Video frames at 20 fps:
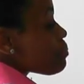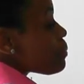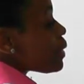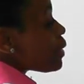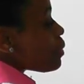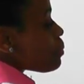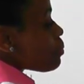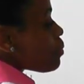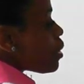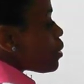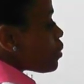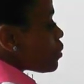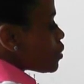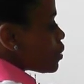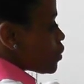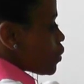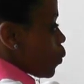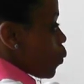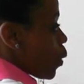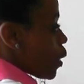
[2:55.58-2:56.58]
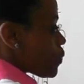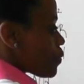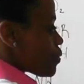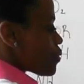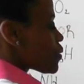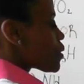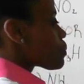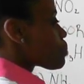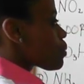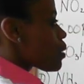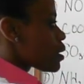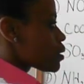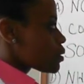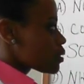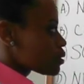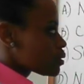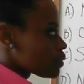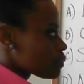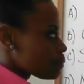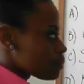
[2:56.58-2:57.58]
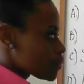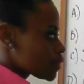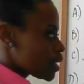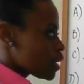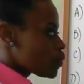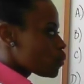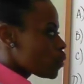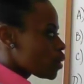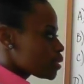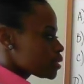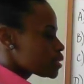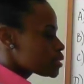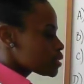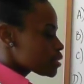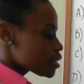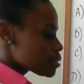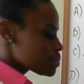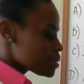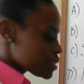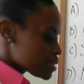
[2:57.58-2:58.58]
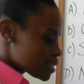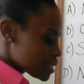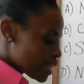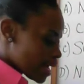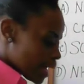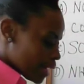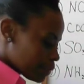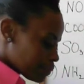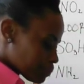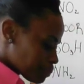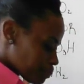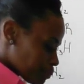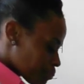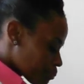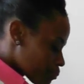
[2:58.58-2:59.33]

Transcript: the meta product, the one three product. Okay, what determines that?